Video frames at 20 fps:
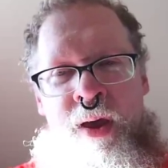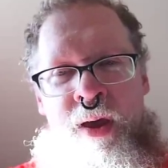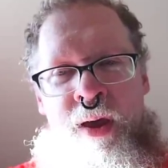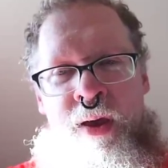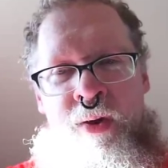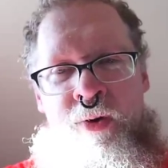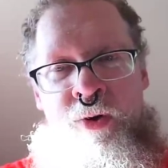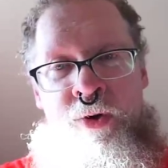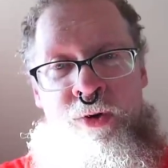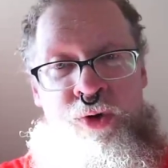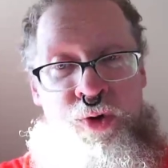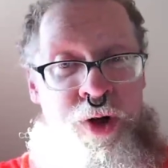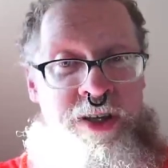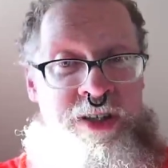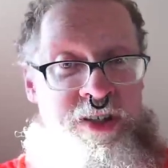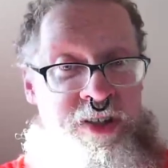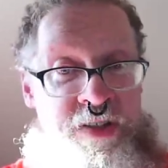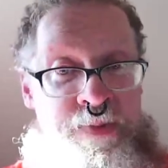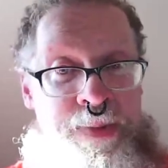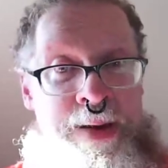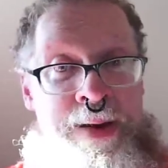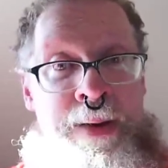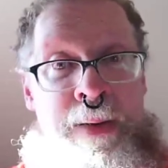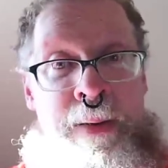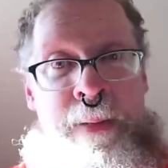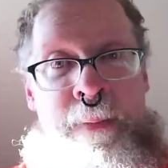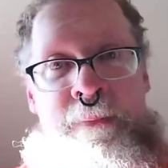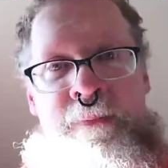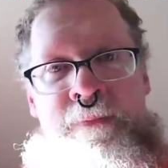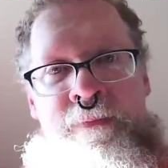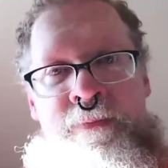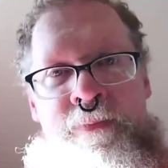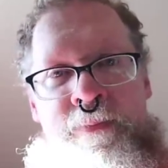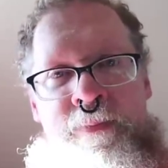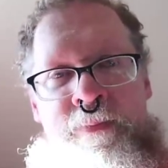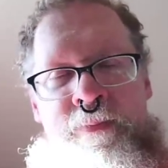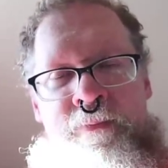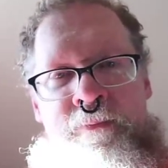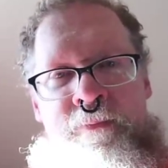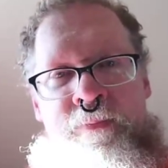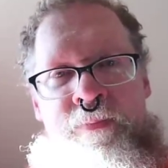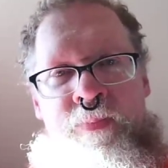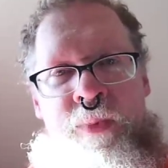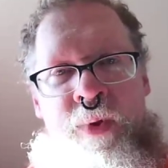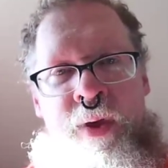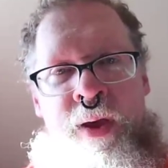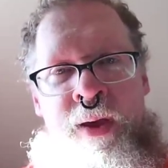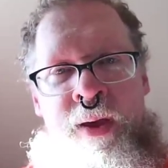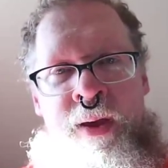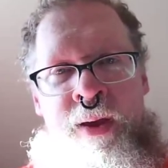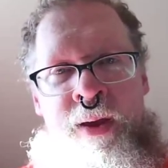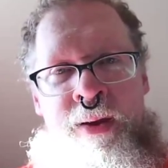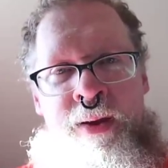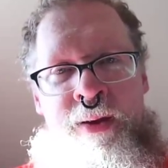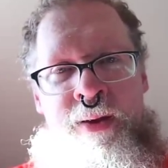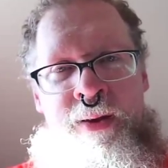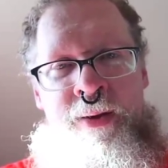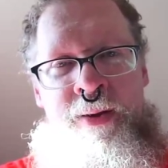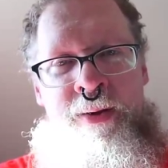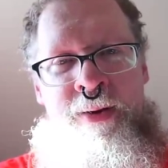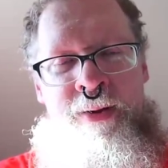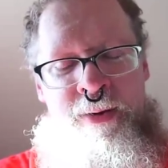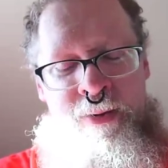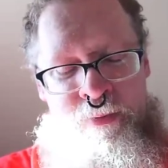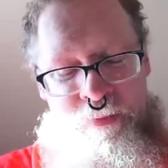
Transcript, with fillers: or trusts me, and uh,